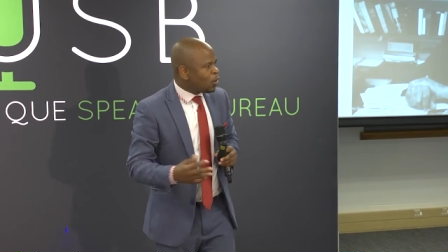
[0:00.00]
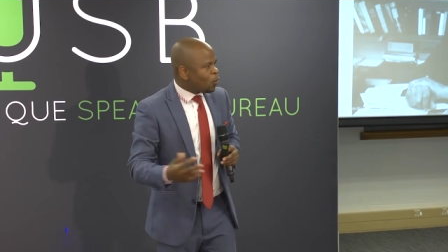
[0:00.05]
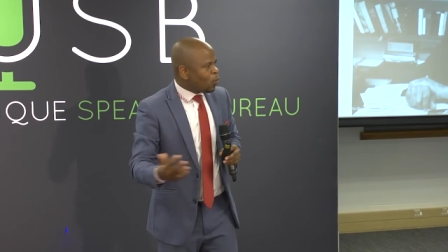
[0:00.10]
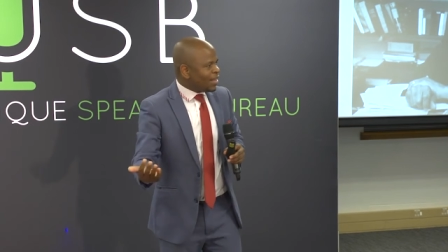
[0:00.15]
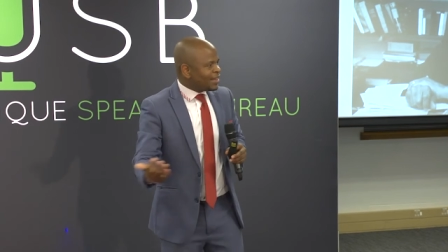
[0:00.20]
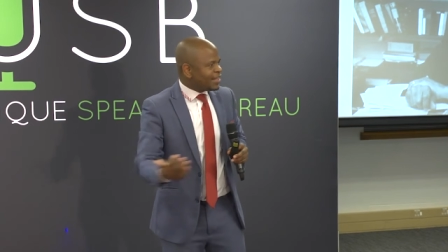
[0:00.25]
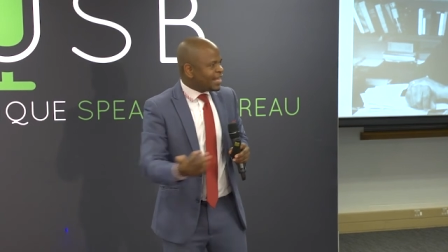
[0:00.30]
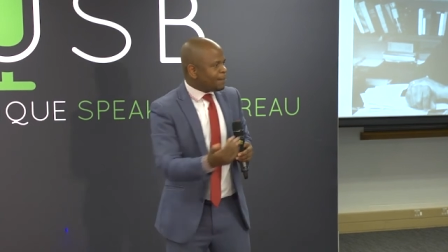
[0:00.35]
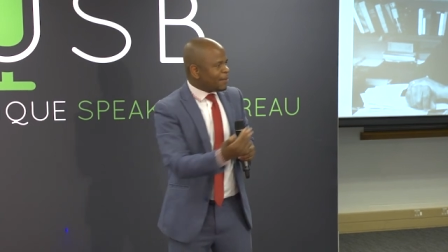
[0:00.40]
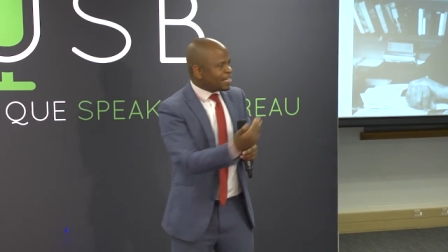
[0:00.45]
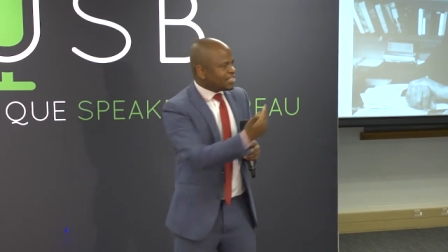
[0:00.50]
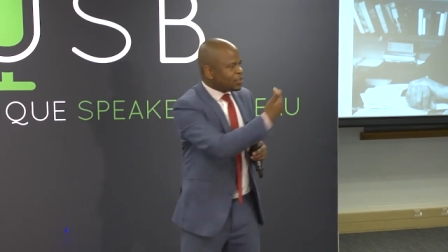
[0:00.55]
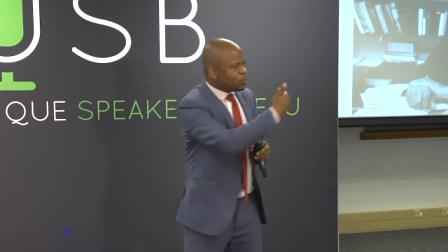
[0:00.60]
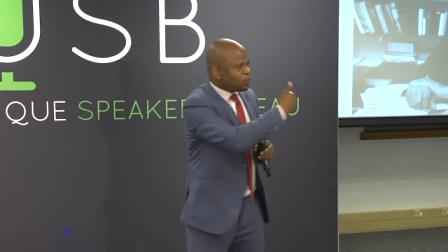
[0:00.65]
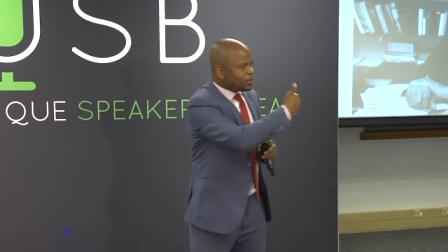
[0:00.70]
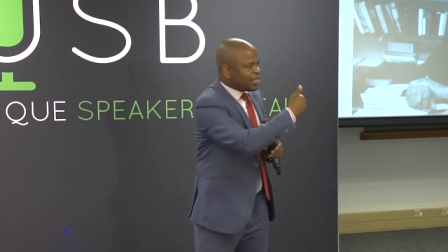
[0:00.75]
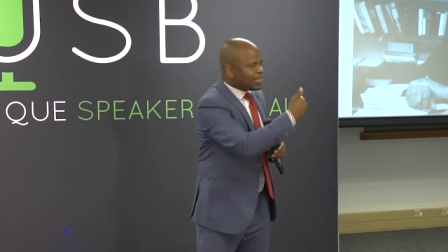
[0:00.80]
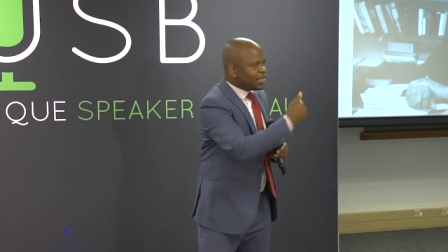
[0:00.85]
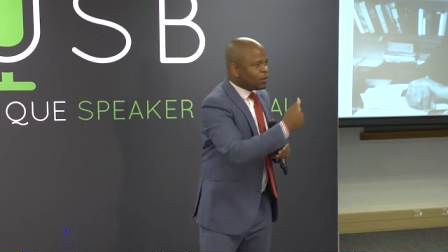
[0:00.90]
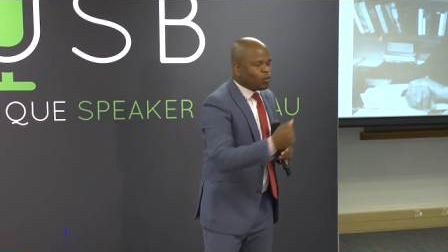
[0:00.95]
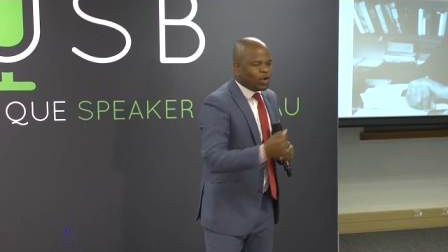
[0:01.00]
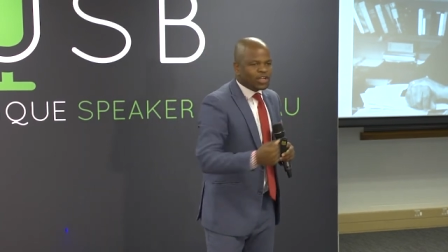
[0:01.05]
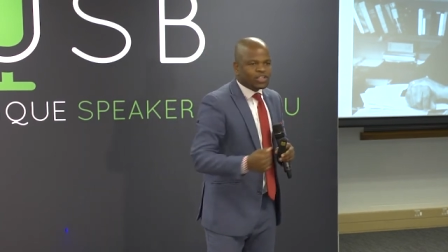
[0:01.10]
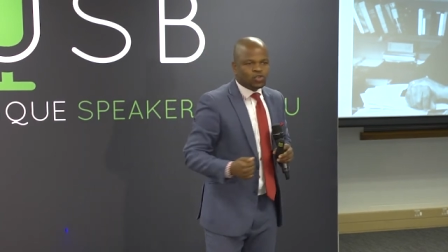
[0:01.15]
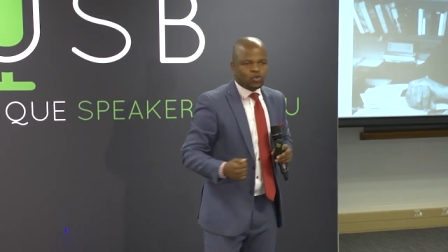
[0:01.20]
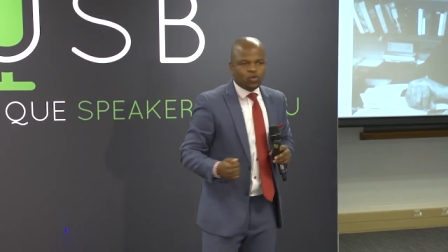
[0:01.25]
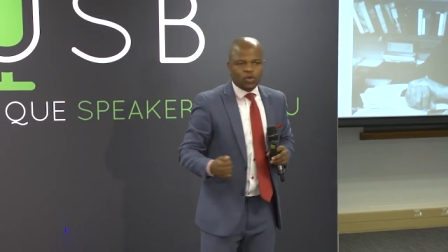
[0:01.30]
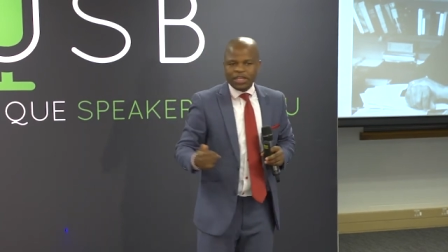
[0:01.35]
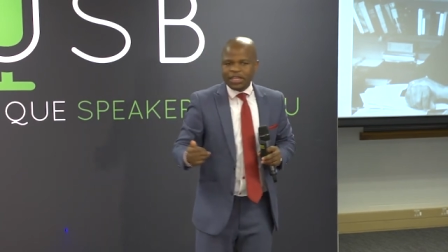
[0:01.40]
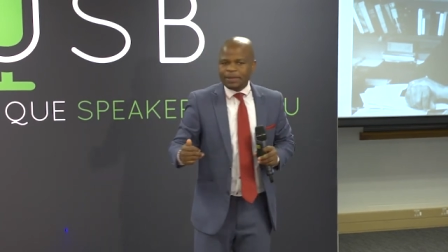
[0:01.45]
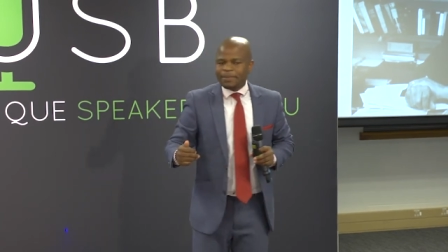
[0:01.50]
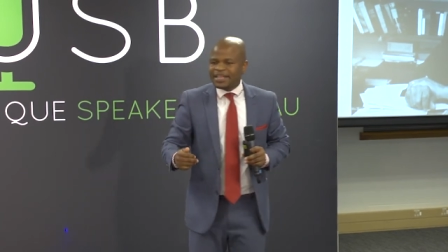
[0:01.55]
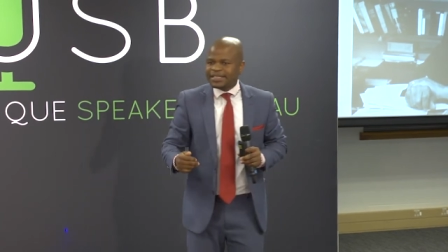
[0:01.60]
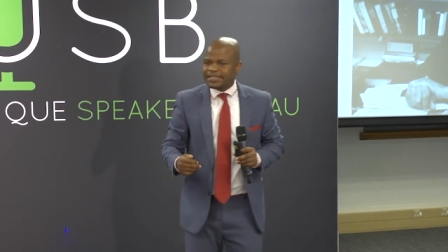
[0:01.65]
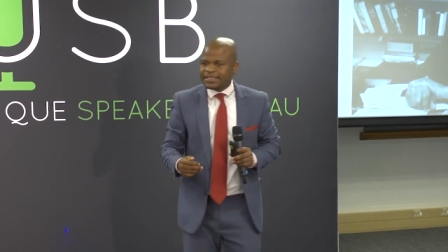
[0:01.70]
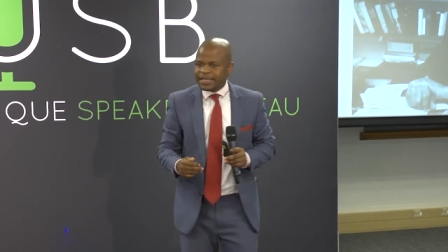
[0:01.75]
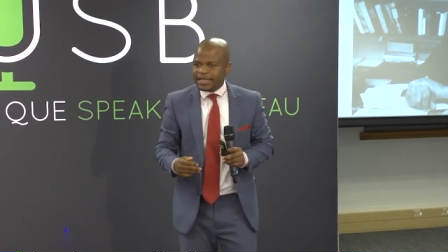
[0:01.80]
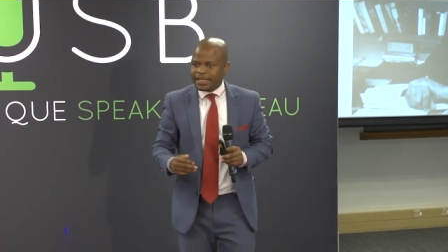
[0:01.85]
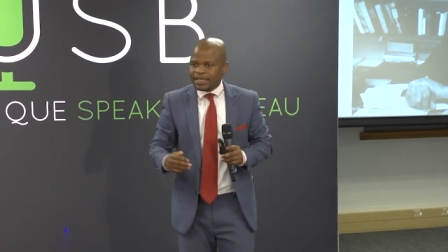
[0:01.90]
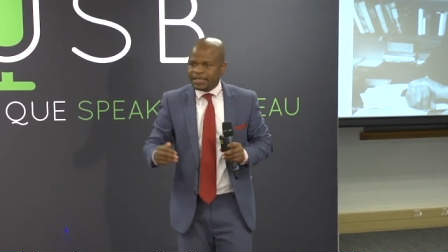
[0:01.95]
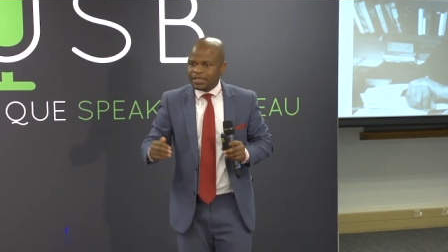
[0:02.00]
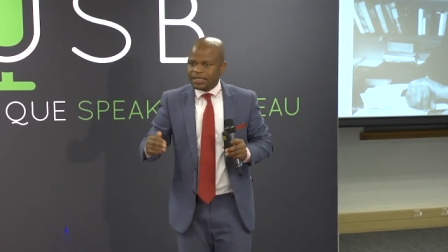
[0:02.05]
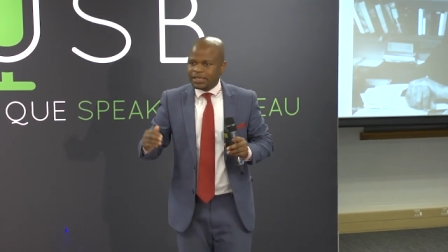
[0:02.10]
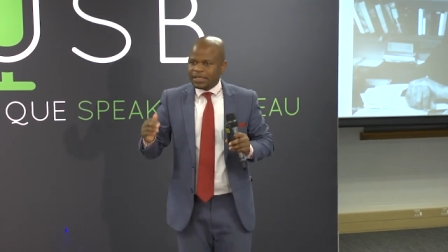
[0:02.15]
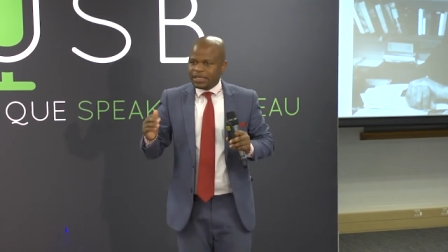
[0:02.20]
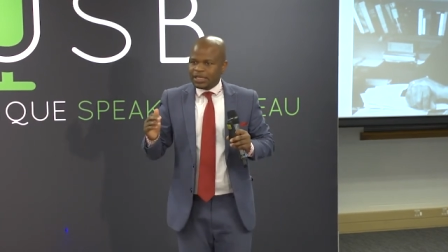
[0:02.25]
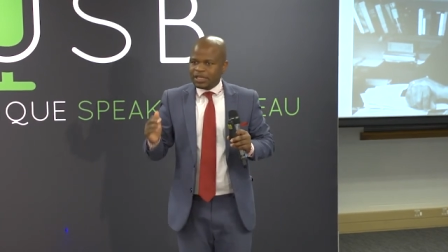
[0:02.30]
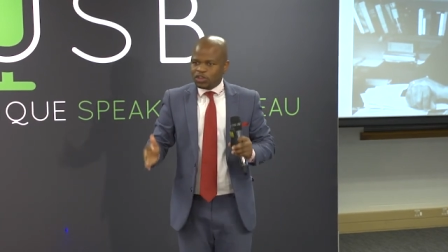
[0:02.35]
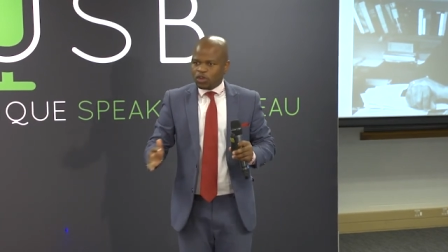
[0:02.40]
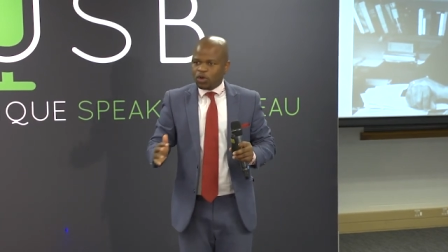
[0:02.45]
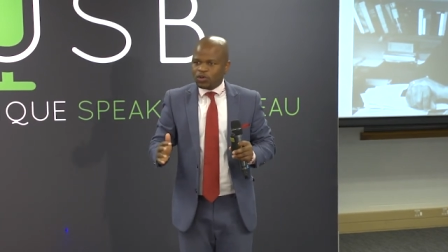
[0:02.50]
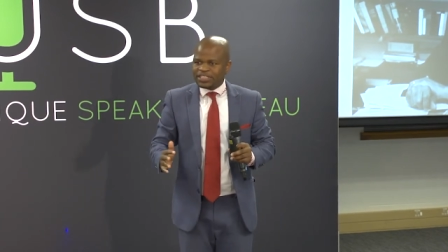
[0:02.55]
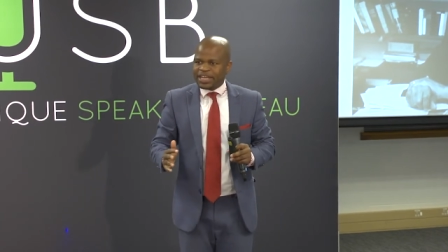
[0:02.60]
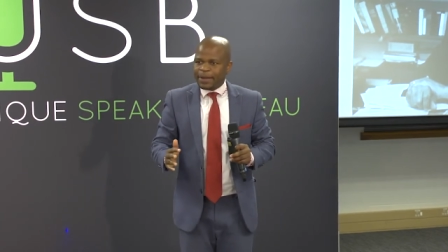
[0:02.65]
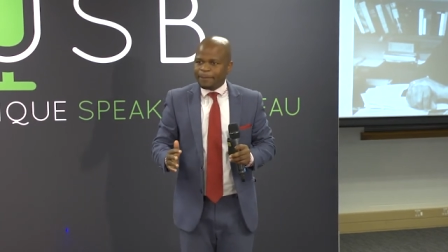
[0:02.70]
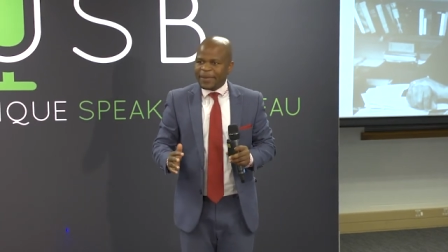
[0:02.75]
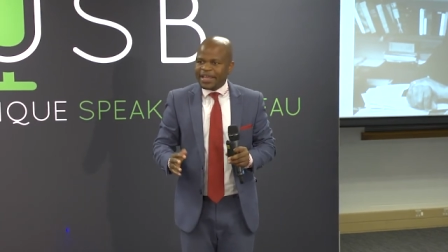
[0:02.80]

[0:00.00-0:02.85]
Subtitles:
One day, Martin Luther King went to him and said, "Dr.